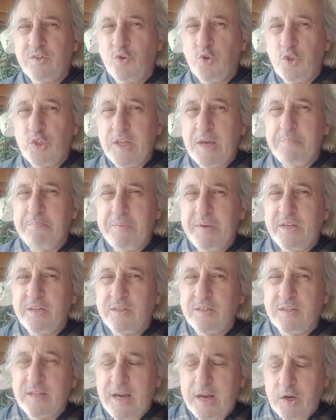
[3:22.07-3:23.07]
could there be
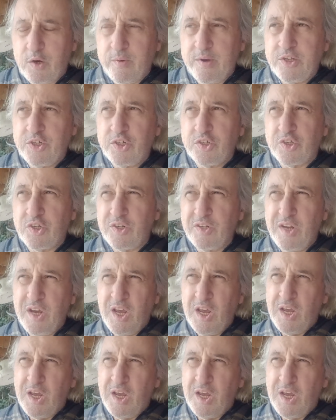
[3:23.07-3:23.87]
to that question